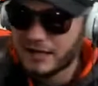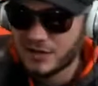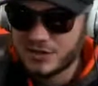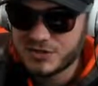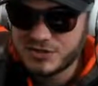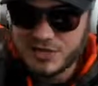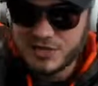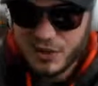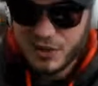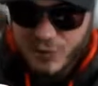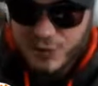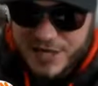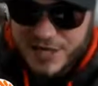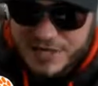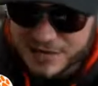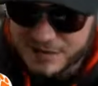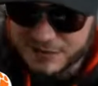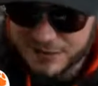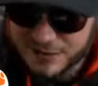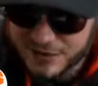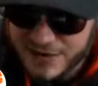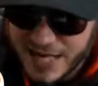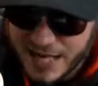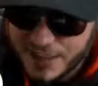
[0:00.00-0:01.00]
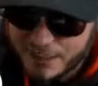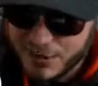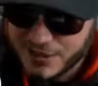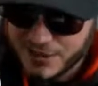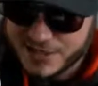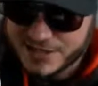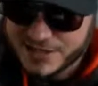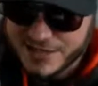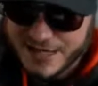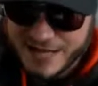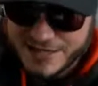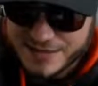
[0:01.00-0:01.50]
there's no reason for that. Put
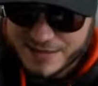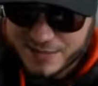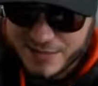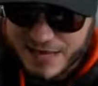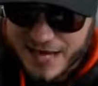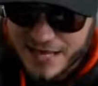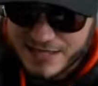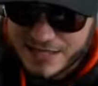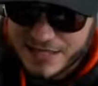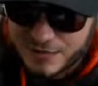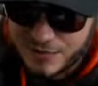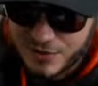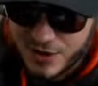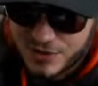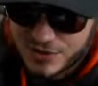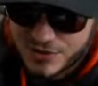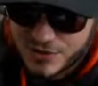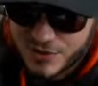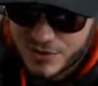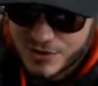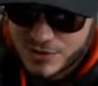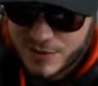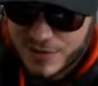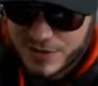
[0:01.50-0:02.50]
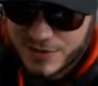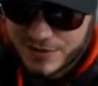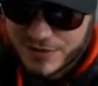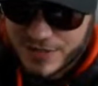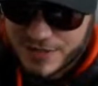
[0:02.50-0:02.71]
these guys in basketball shorts. We don't need